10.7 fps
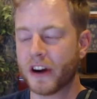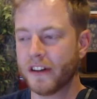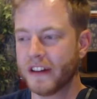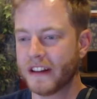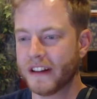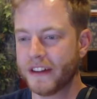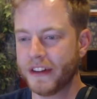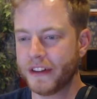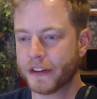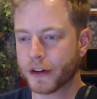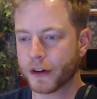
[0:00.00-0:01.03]
Charlie, this
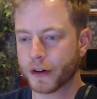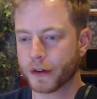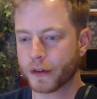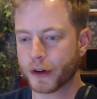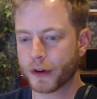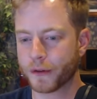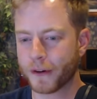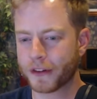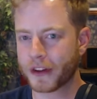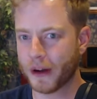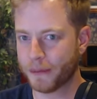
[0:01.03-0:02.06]
is your
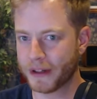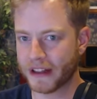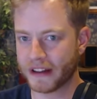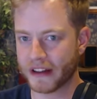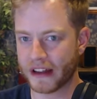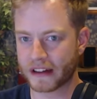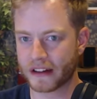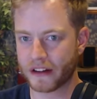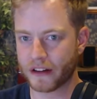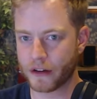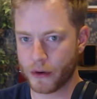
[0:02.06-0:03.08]
first company that
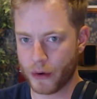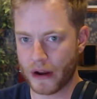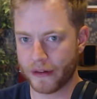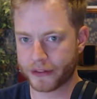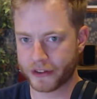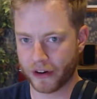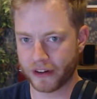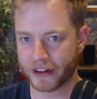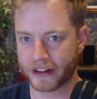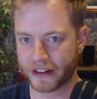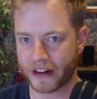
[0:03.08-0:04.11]
you have
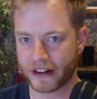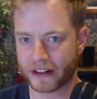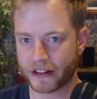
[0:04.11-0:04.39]
started. Is that